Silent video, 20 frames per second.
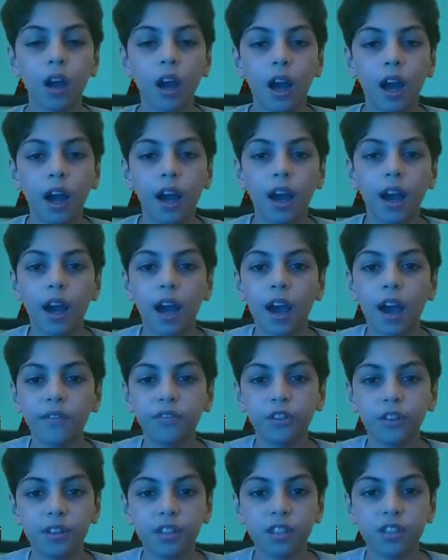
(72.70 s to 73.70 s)

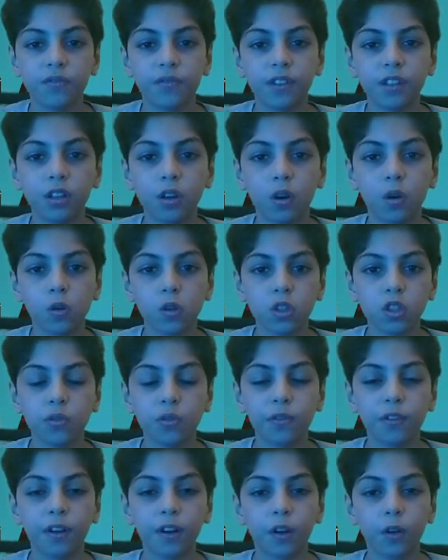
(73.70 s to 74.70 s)
After this video also
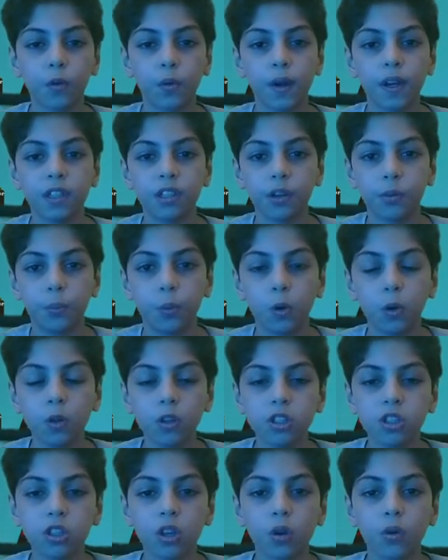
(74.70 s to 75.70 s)
we're going to create a poll
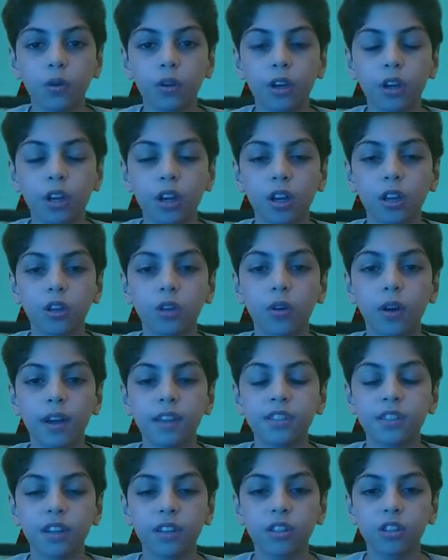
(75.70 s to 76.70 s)
so you
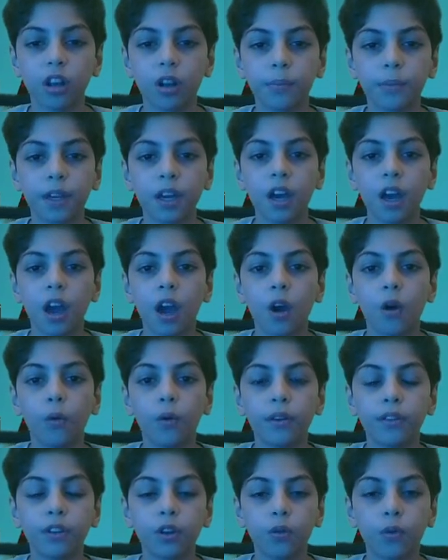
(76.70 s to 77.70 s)
guys can tell me
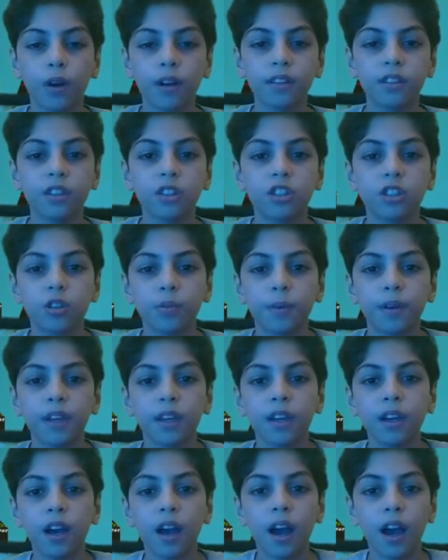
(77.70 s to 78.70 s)
whether you want it to
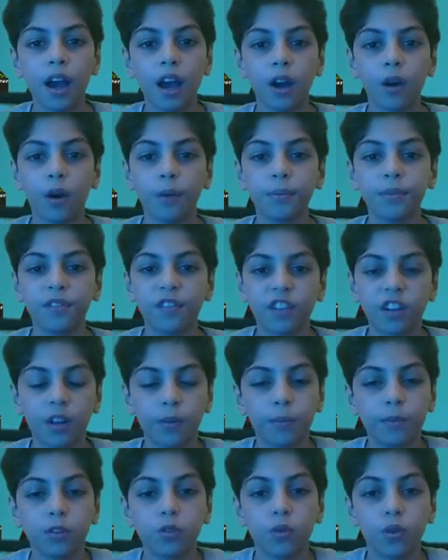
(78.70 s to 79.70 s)
be web
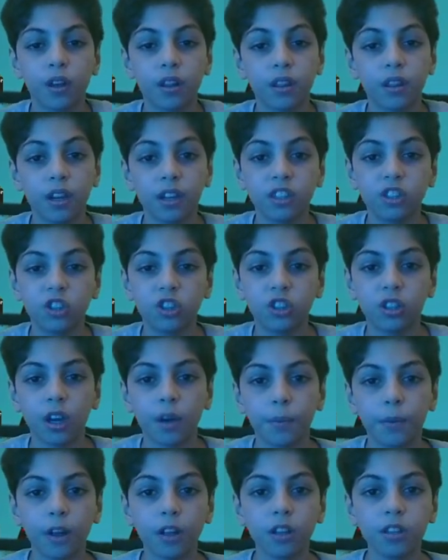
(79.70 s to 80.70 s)
development with
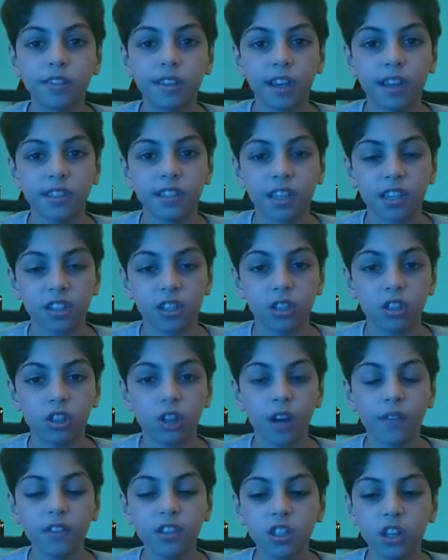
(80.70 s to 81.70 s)
HTML, CSS and
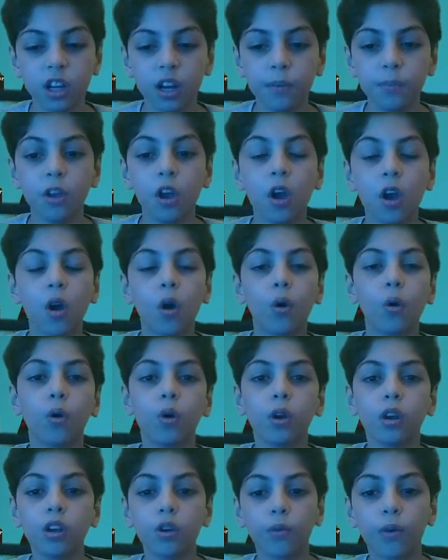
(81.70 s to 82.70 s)
JavaScript,
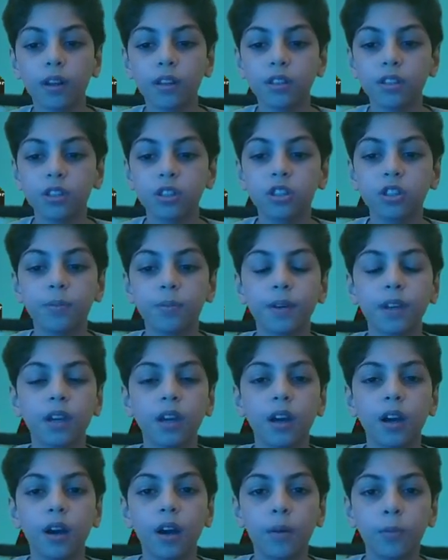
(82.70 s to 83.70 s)
or you want it to
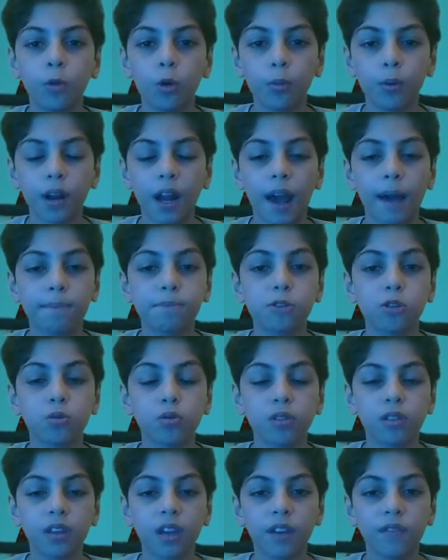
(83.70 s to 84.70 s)
be a mobile apps
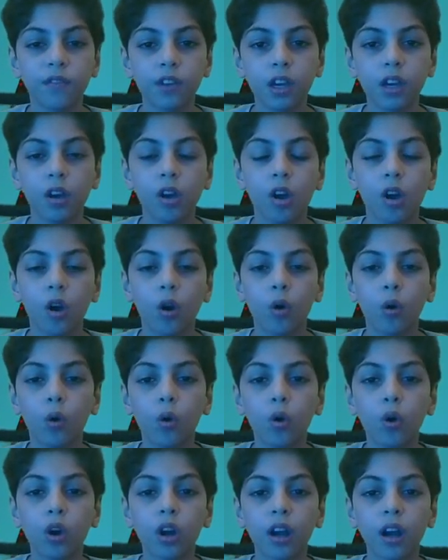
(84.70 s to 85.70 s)
with Kivy,
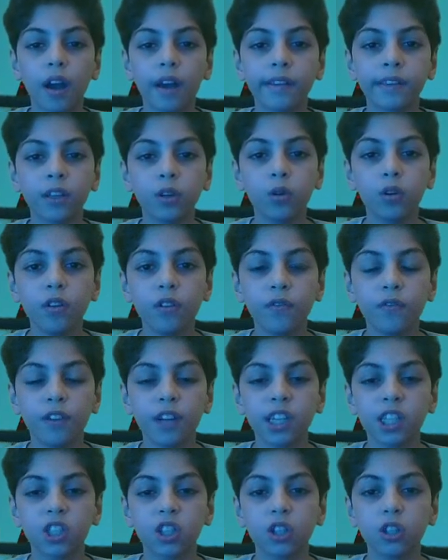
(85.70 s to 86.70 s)
or a newer
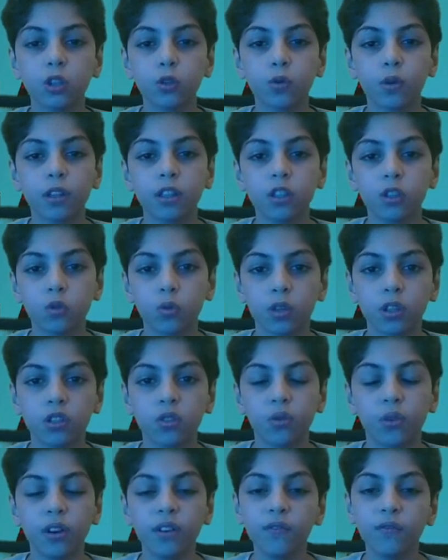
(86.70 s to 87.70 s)
version,
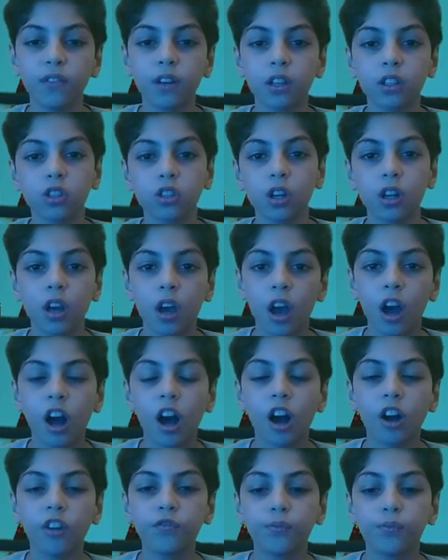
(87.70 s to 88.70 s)
2021 version
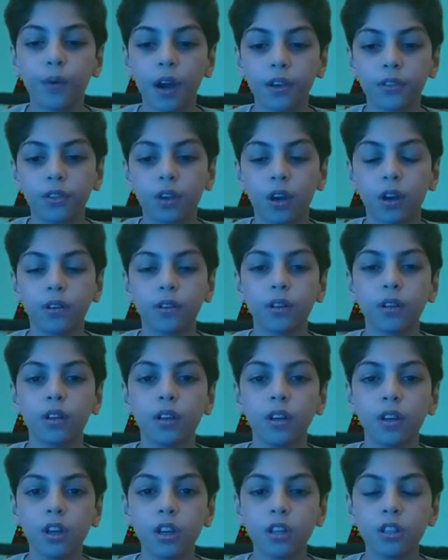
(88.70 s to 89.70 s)
of Python.
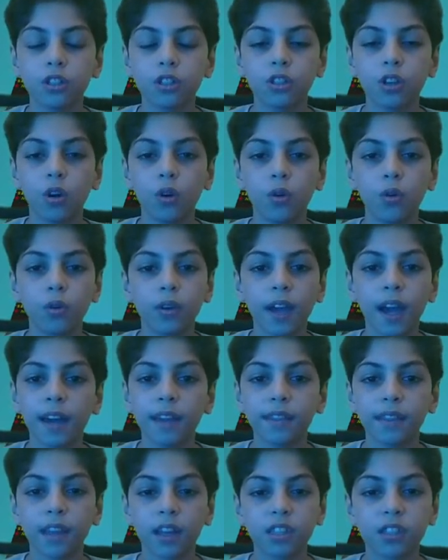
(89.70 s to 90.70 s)
So yeah,
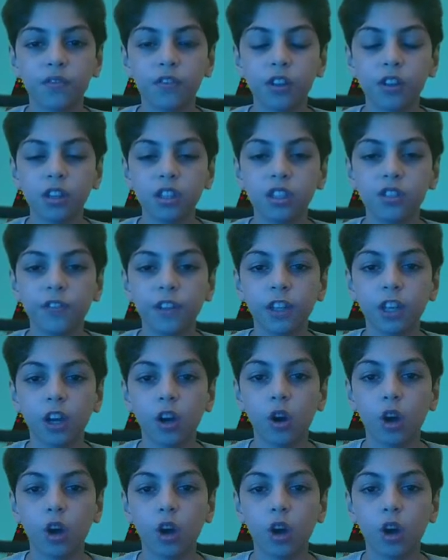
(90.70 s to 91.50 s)
that's it for this video.